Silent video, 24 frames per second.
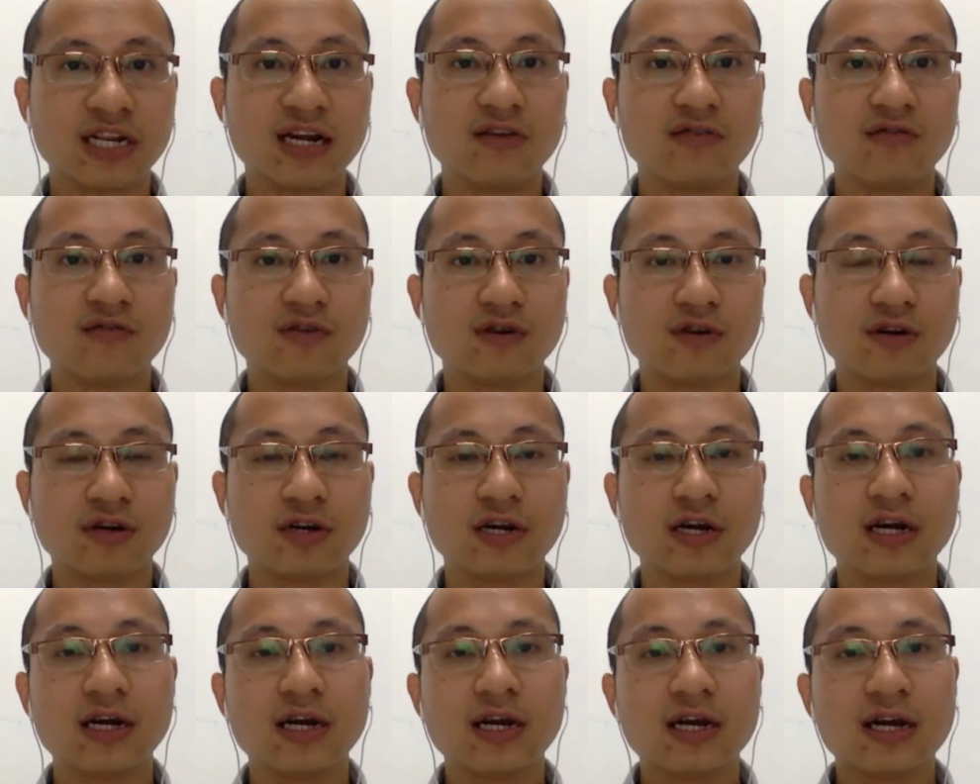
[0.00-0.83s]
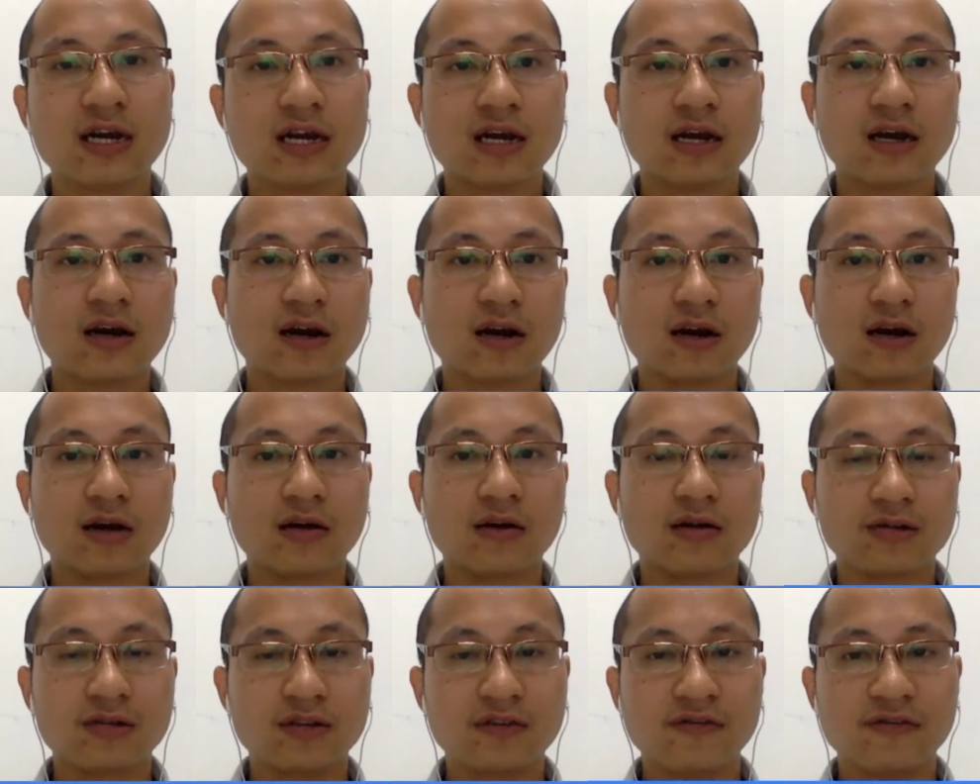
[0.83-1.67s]
our
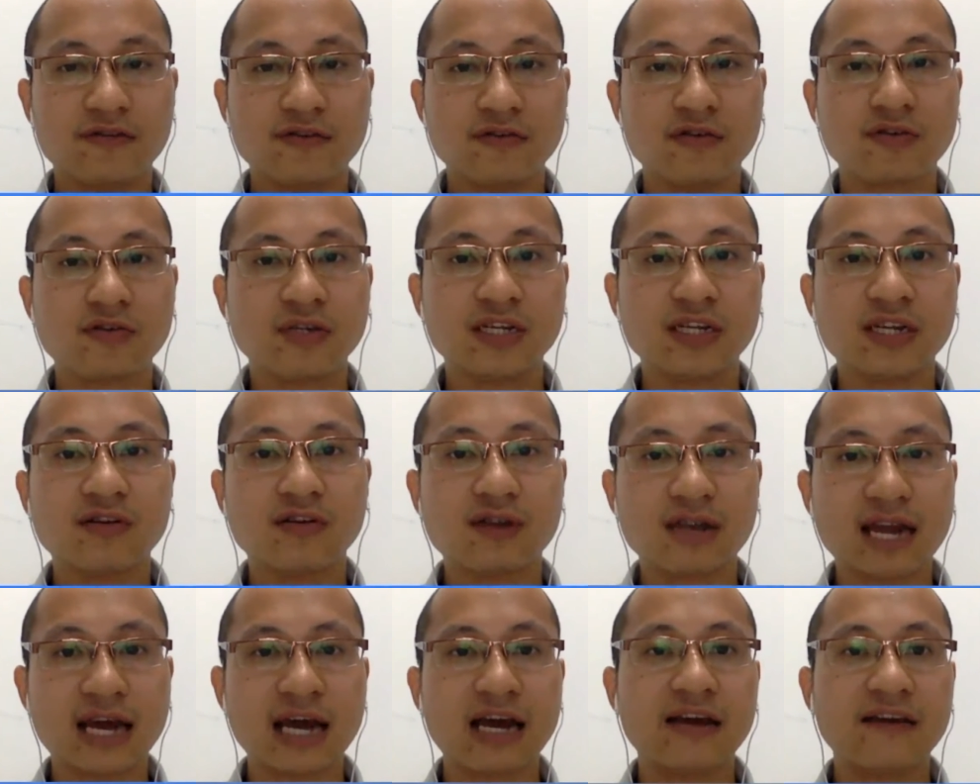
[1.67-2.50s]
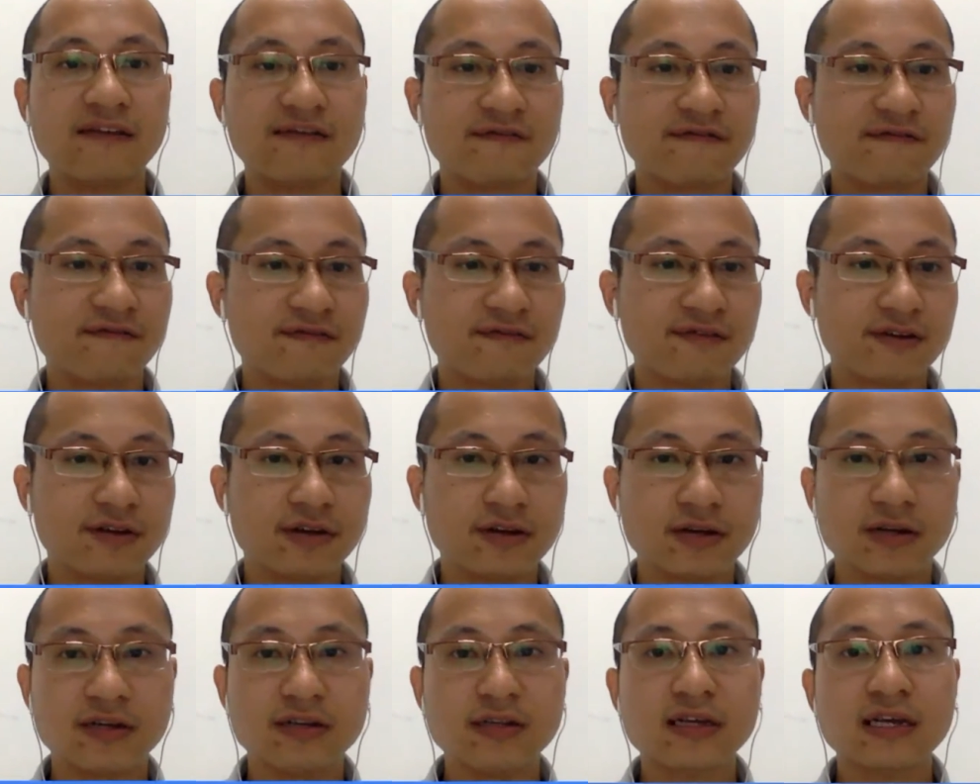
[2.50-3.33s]
in our life,
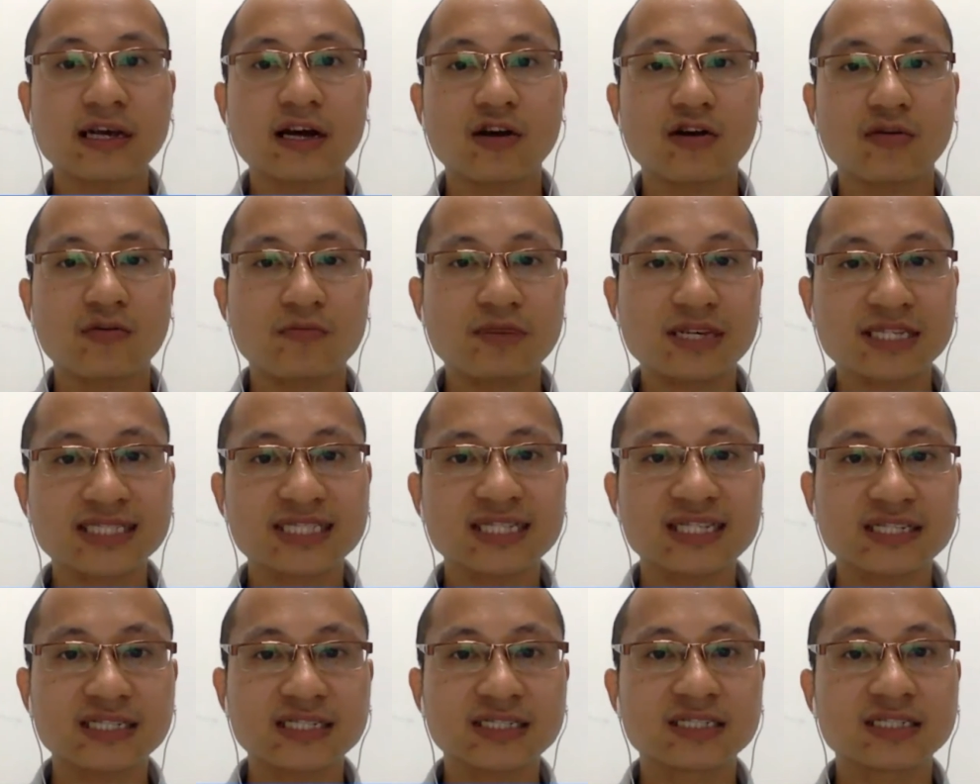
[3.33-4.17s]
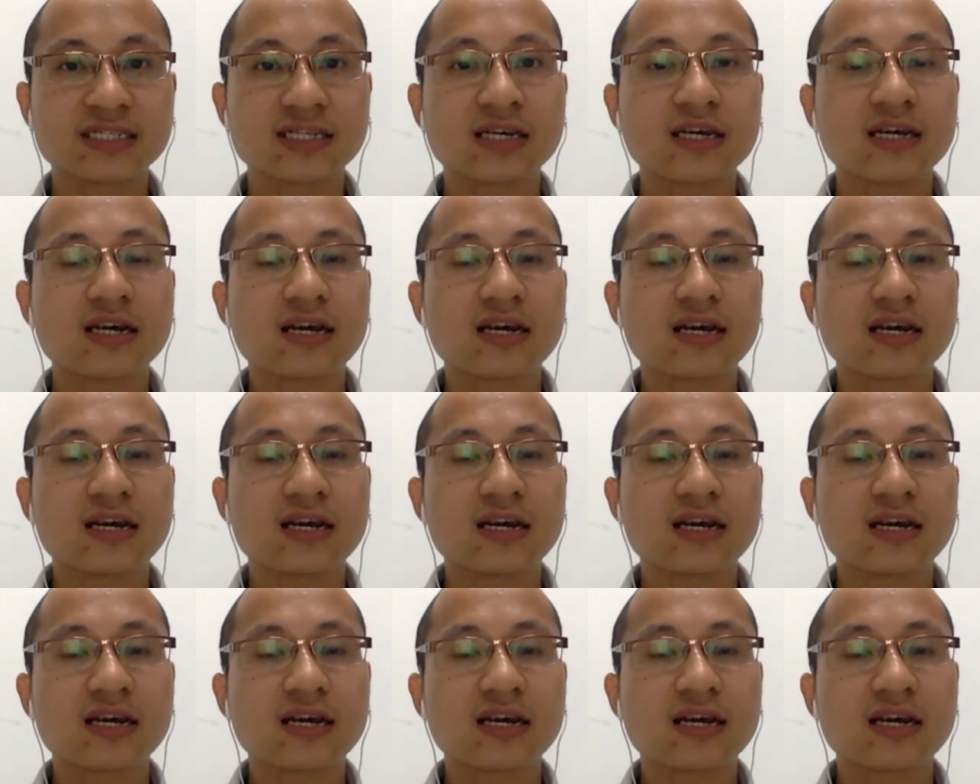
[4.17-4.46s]
our business?